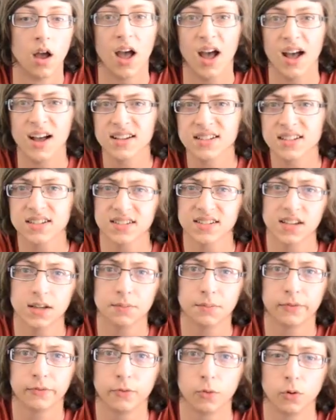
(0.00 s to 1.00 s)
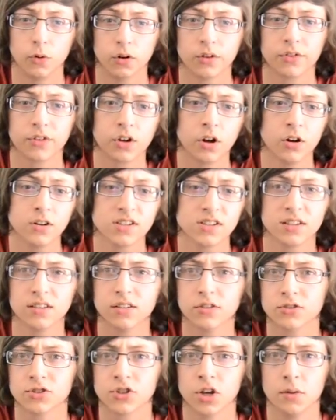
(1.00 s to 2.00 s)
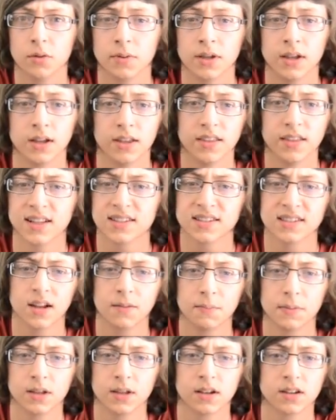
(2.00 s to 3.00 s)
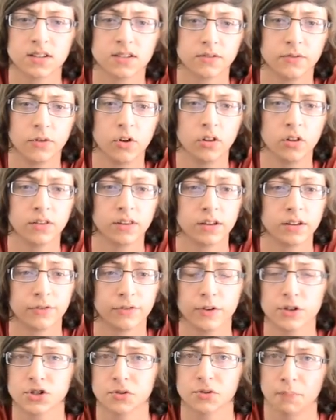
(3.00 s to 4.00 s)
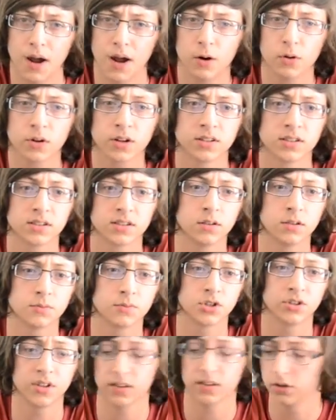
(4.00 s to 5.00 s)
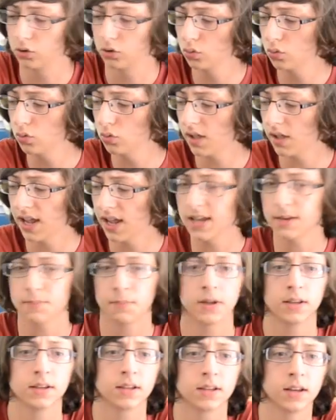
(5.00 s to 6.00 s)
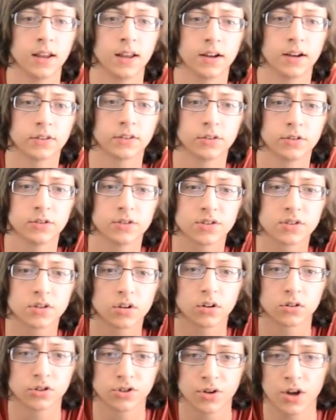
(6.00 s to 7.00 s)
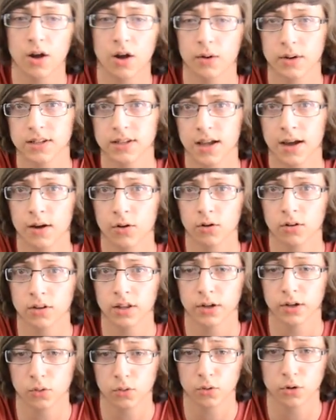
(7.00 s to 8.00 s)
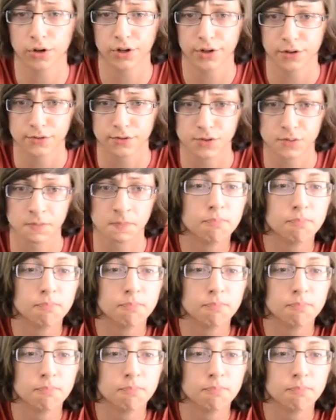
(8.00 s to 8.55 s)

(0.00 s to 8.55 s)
As I said before, the card's a little chubby, and that's not because of all of the efficient power consumption that the dual eight pin connectors are towing down on like Oreos.